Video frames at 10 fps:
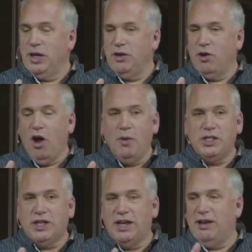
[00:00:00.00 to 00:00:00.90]
but they're
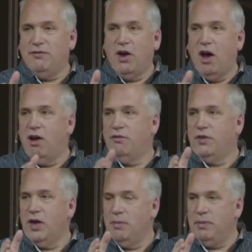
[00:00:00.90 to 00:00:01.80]
always going to
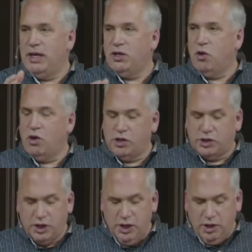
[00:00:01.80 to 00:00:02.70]
involve a mid
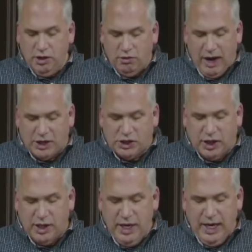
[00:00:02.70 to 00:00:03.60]
course
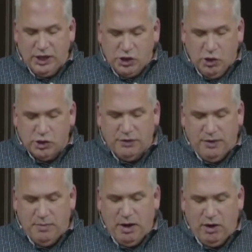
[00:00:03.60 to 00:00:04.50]
correction. And
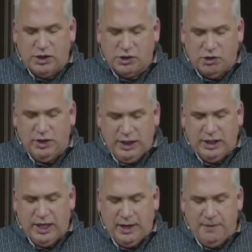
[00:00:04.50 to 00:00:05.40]
Joseph and Mary certainly
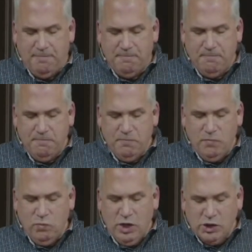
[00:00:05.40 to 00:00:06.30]
did.
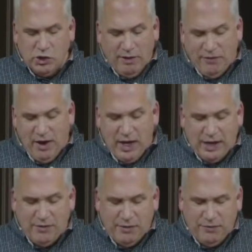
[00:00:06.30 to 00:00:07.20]
So I, fought,
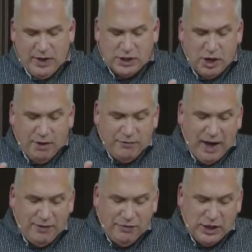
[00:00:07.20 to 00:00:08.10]
I, I, saw
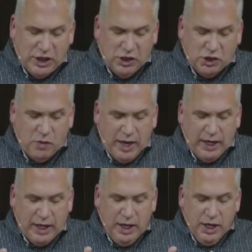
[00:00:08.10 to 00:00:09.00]
five things I just
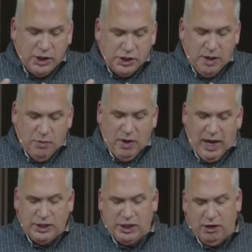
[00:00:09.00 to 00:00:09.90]
wanted to
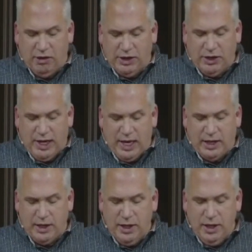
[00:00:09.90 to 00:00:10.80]
summarize here at the
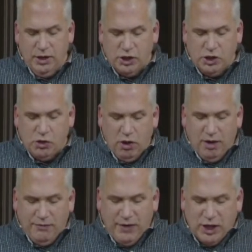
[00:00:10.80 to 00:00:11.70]
end. The
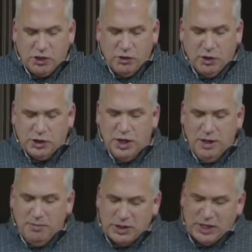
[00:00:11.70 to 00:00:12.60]
story of Israel's
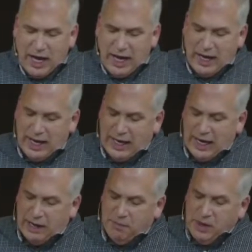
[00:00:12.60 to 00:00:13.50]
Messiah,
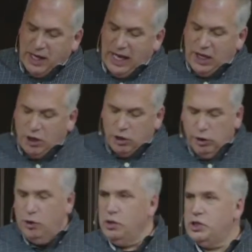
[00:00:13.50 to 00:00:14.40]
again, it
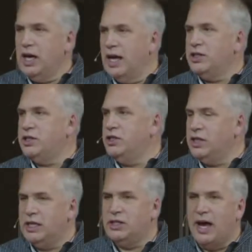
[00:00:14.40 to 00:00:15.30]
includes us
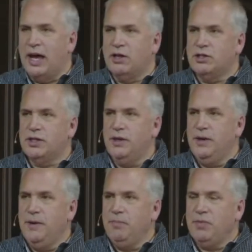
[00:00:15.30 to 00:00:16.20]
Gentiles.
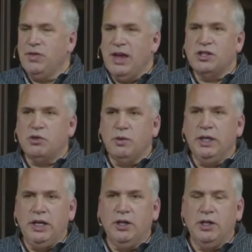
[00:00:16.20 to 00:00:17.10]
That's
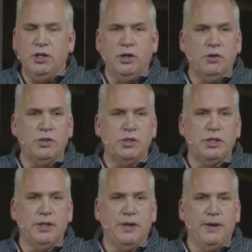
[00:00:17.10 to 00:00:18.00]
really good
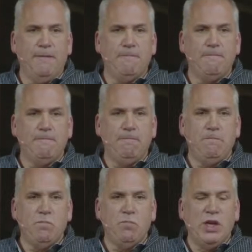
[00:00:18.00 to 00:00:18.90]
news.
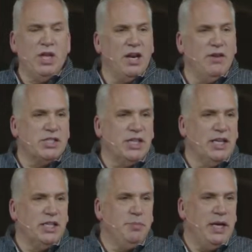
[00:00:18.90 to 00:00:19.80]
None of us
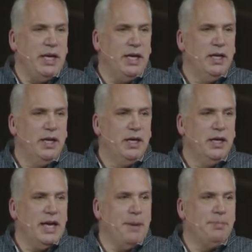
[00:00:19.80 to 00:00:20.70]
like to be
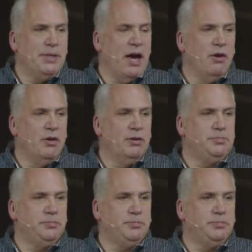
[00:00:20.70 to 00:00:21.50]
kept out